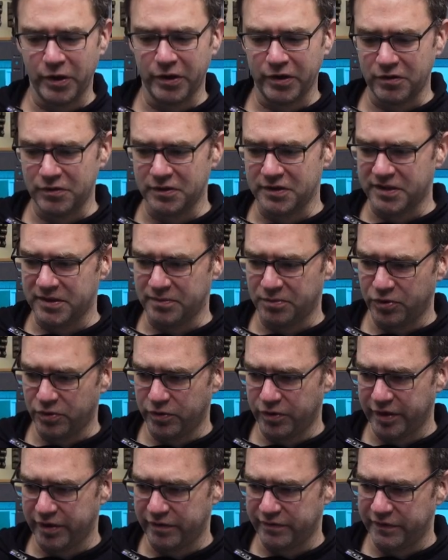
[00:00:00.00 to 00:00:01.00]
it could
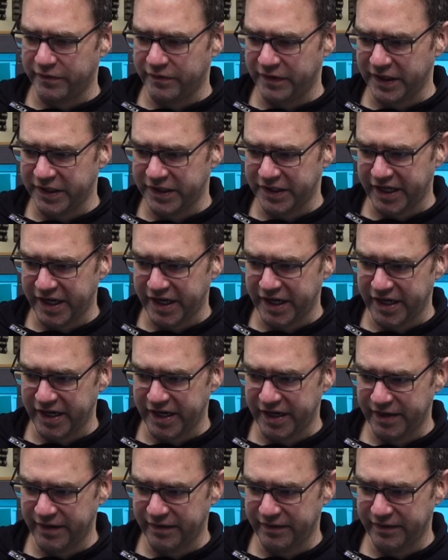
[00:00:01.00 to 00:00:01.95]
support over VGA.